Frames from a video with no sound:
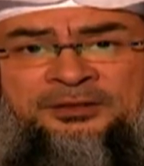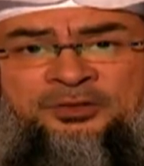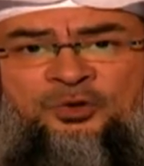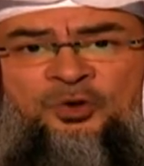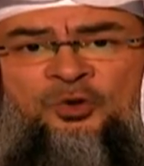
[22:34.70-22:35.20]

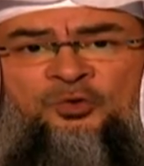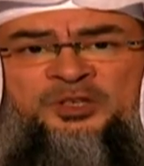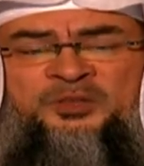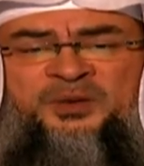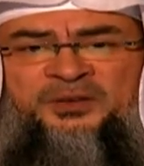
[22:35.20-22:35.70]
So
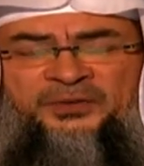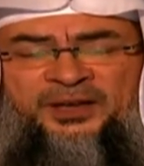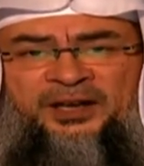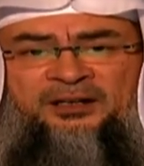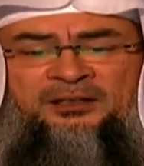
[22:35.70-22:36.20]
always be
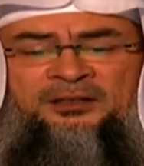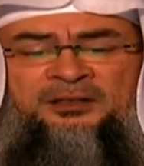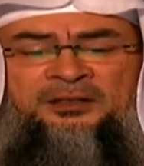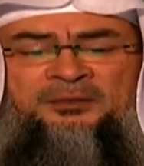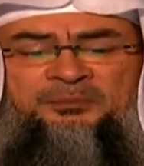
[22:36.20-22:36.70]
fair,
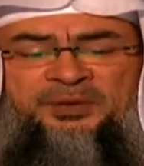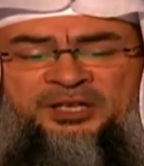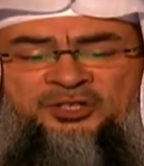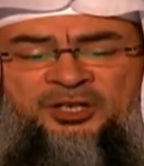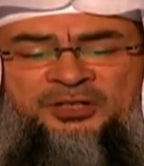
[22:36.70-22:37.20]

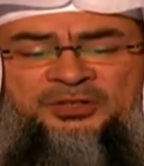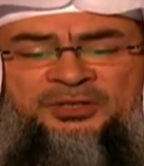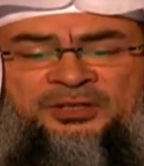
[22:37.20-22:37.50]
be just,